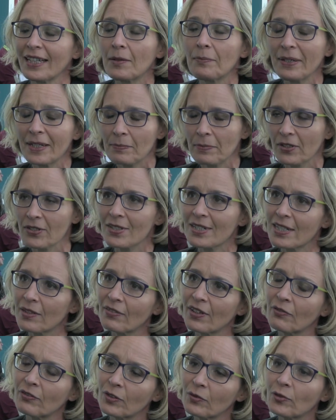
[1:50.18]
PET
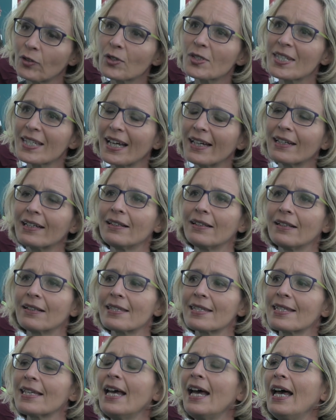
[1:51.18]
positive after 4
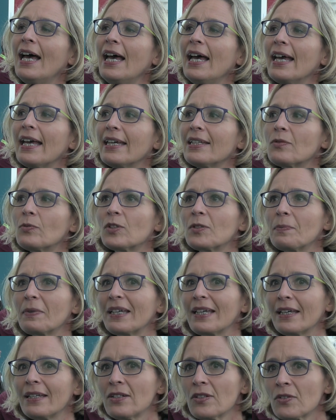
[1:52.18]
cycles, it would
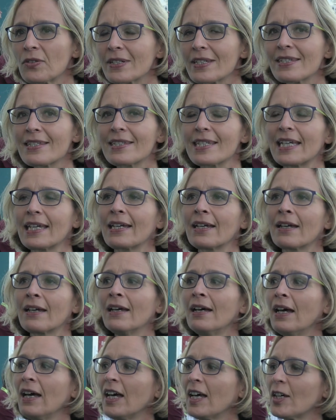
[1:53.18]
be interesting
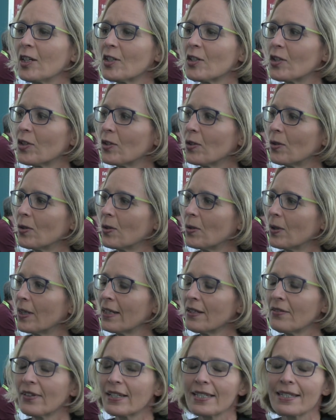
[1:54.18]
to
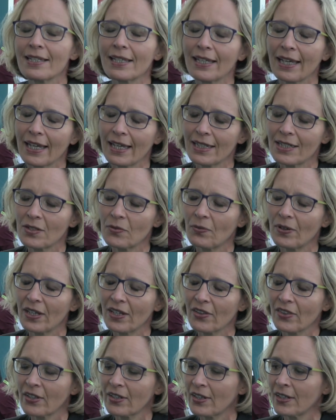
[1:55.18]
investigate
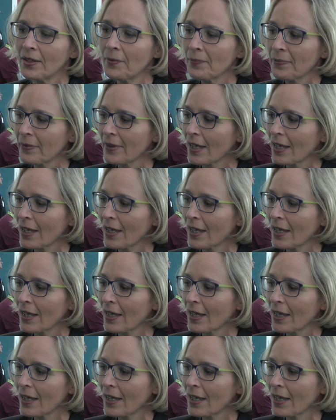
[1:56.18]
whether